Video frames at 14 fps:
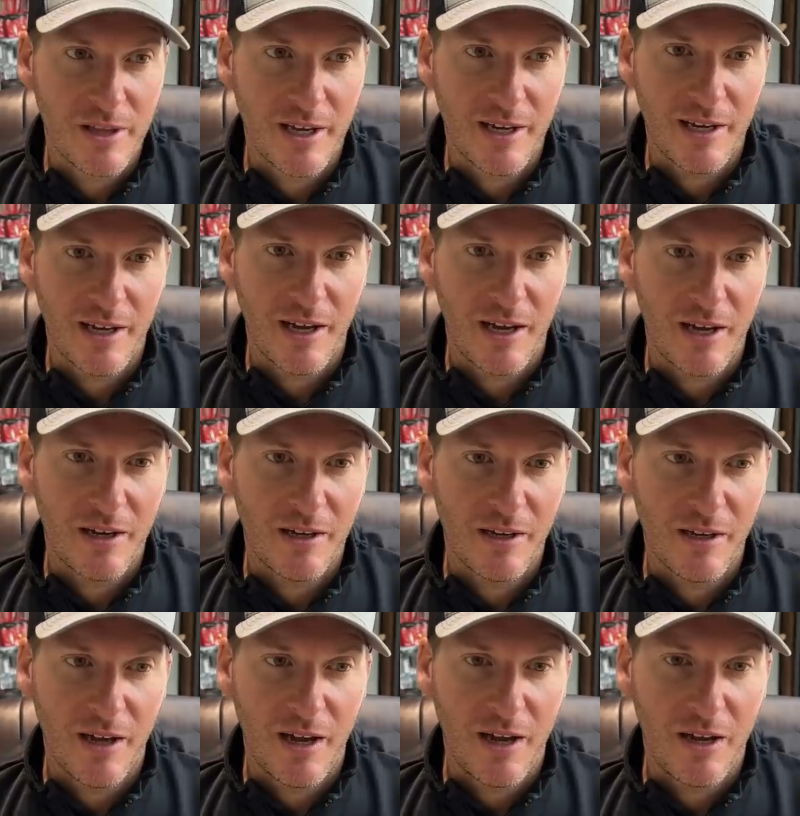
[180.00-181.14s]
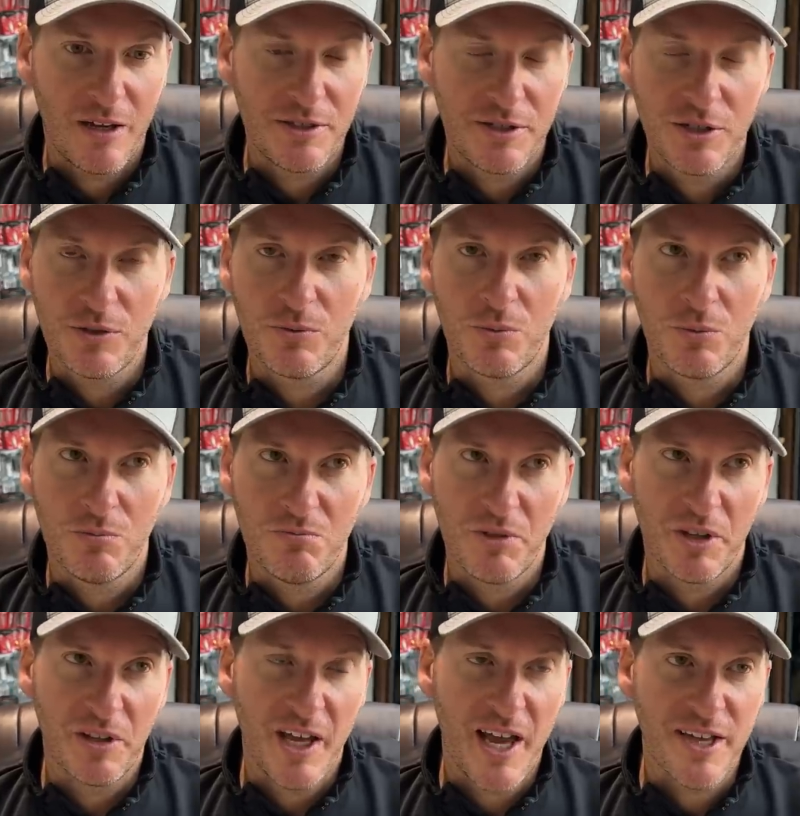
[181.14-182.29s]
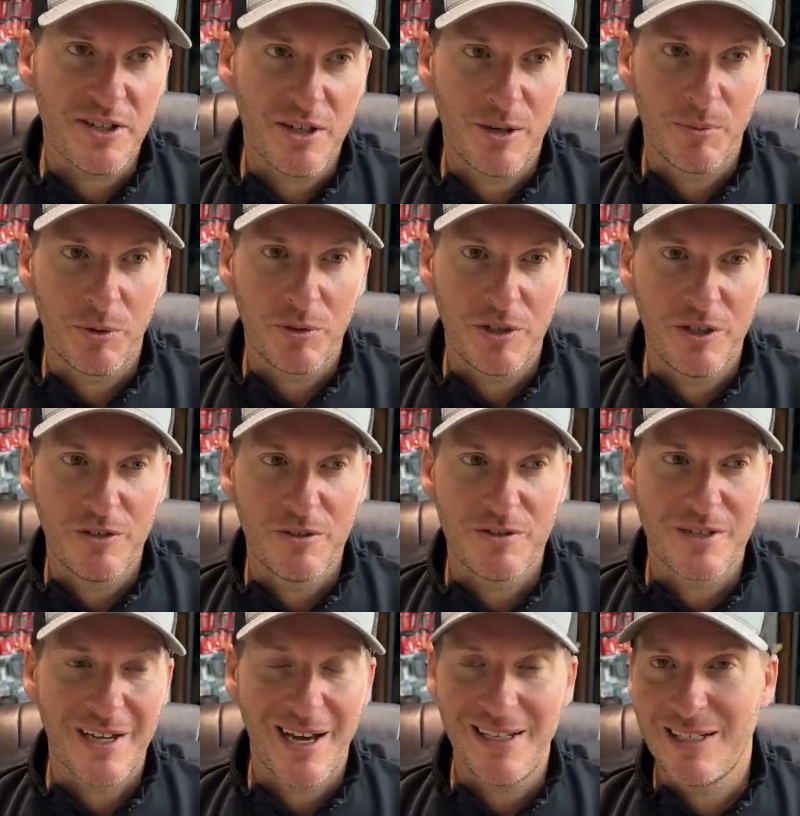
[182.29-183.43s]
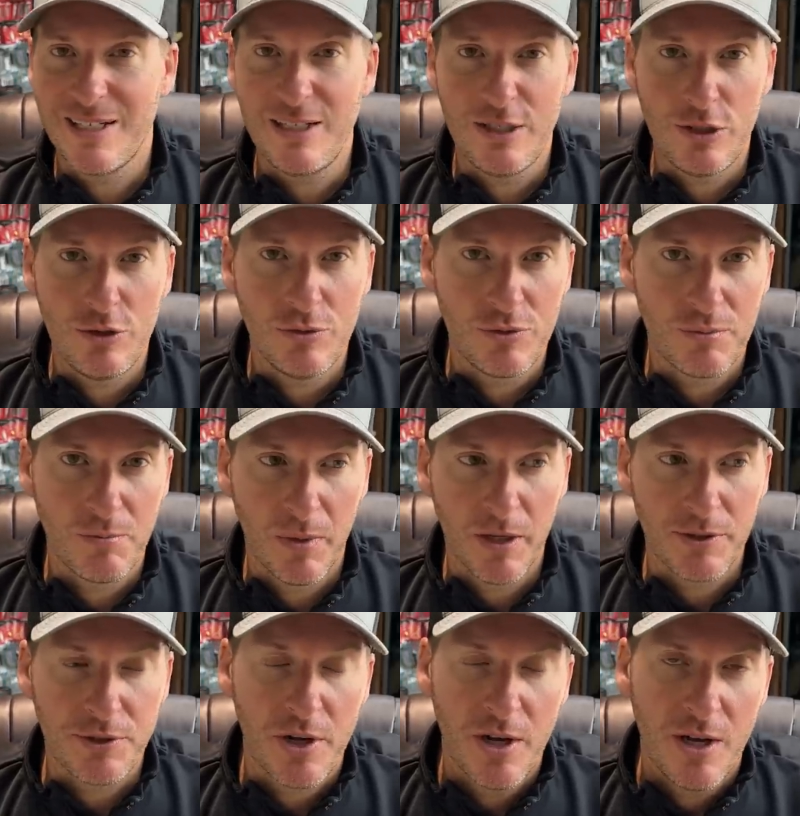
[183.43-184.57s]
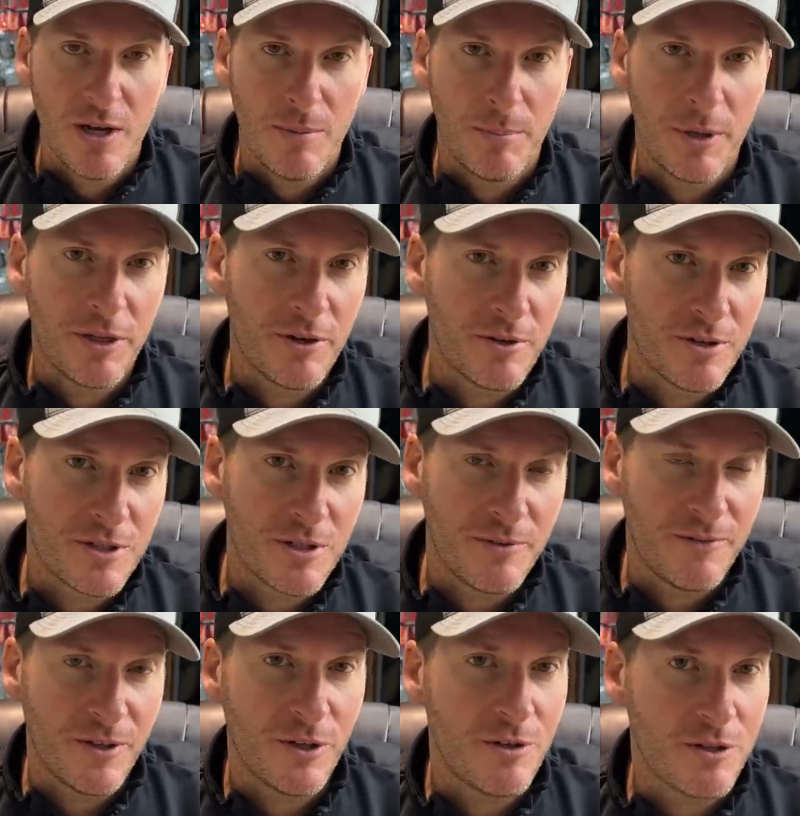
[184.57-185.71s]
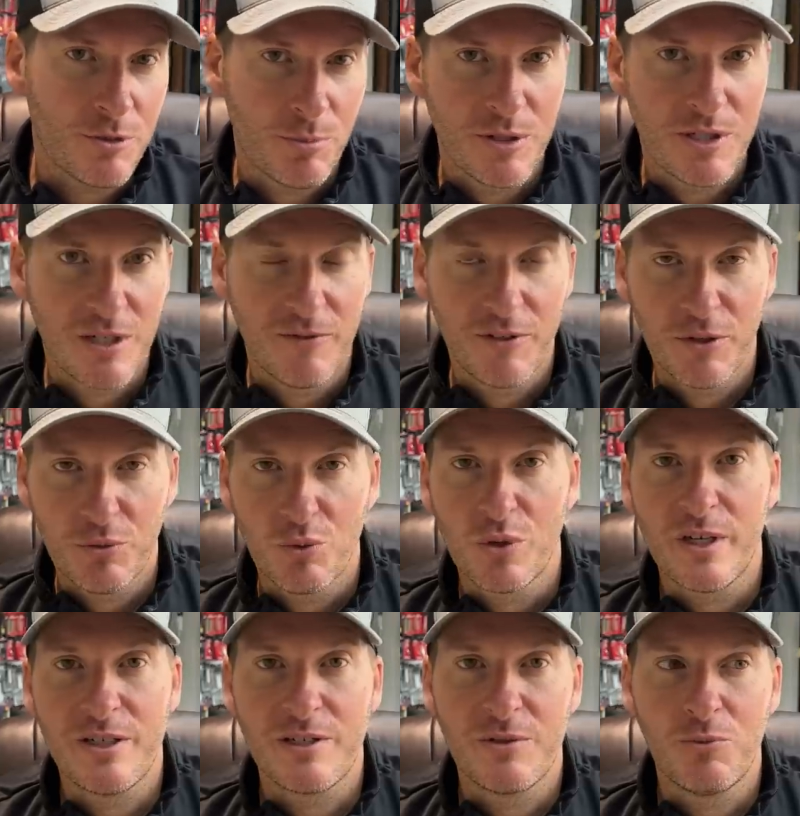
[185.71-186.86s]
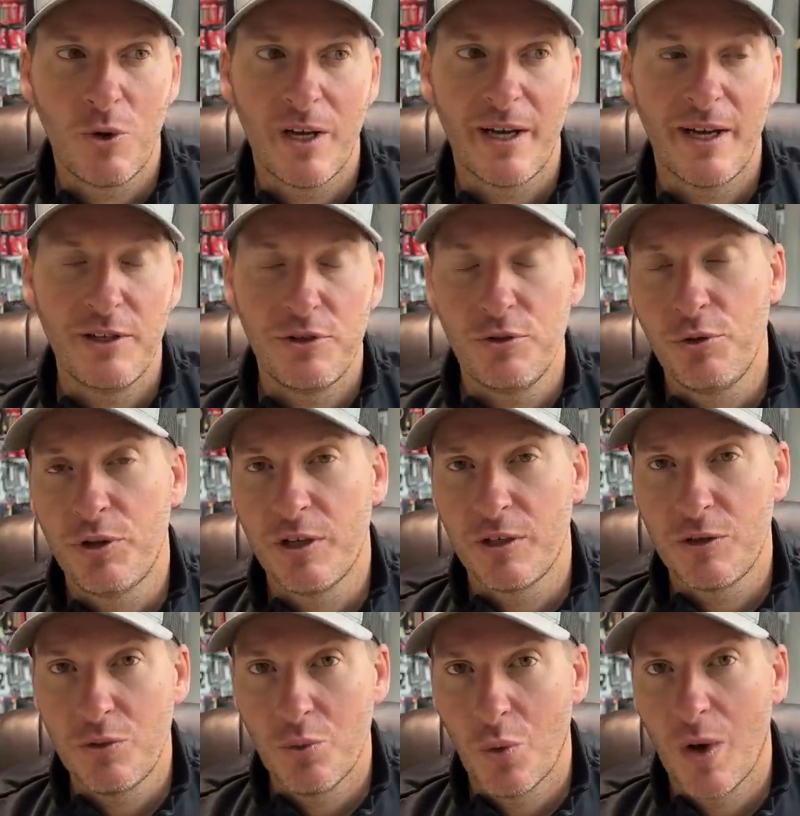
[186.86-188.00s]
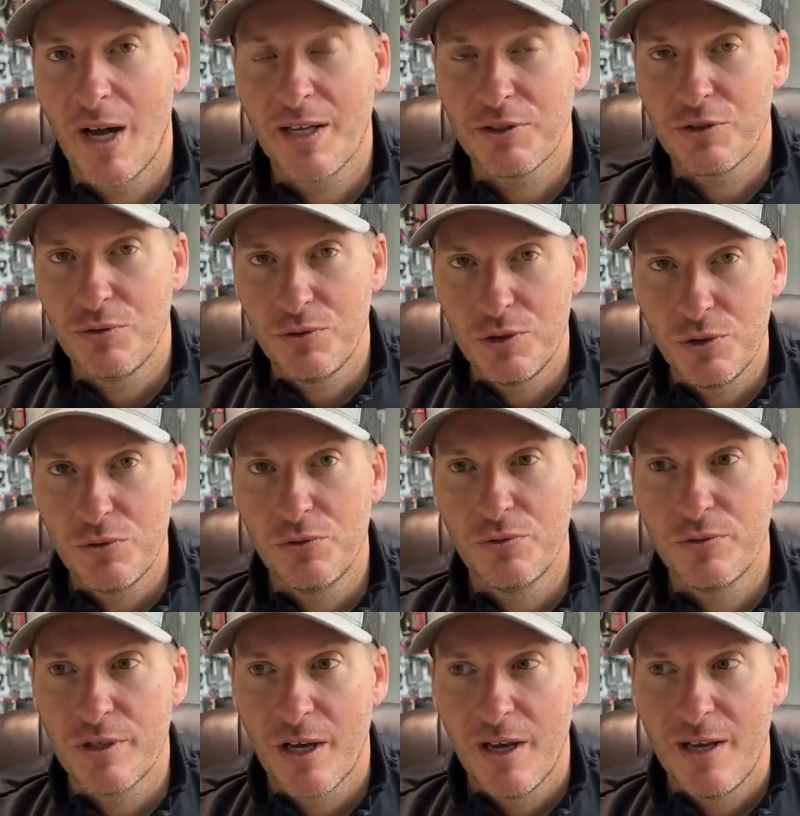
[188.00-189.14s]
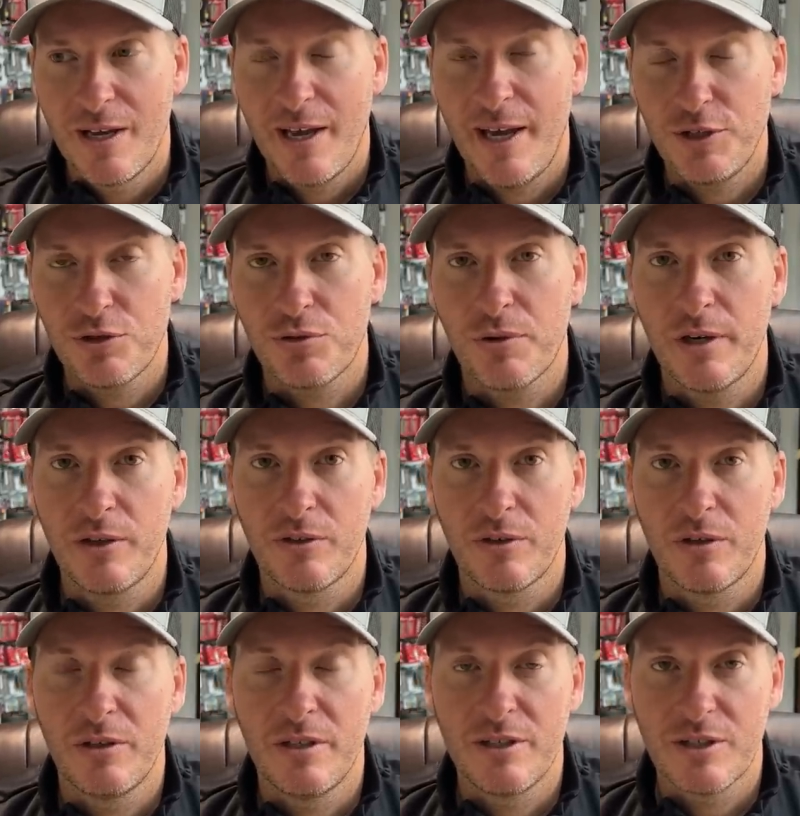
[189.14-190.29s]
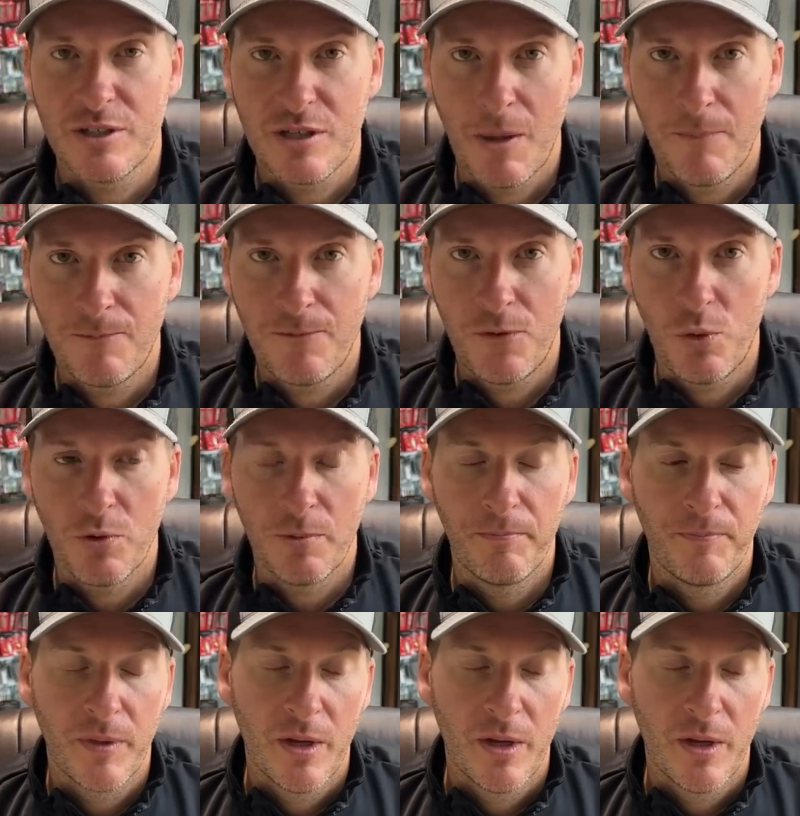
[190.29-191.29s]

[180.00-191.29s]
that until the last couple of years, I didn't use much. But there is a very specific reason why I do think you want to use a trailer in some form.